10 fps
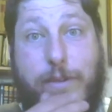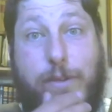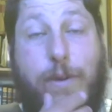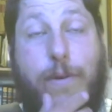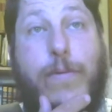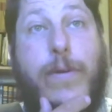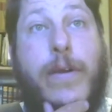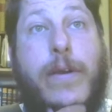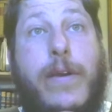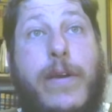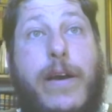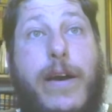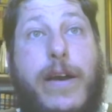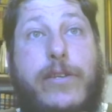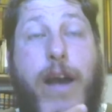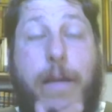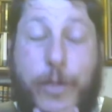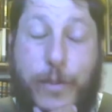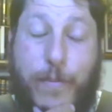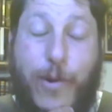So uh,
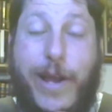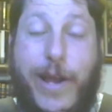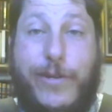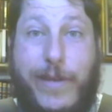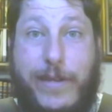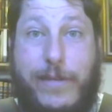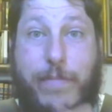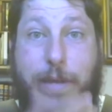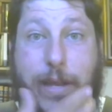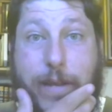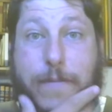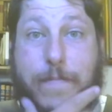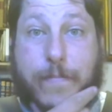Thomas More actually gets picked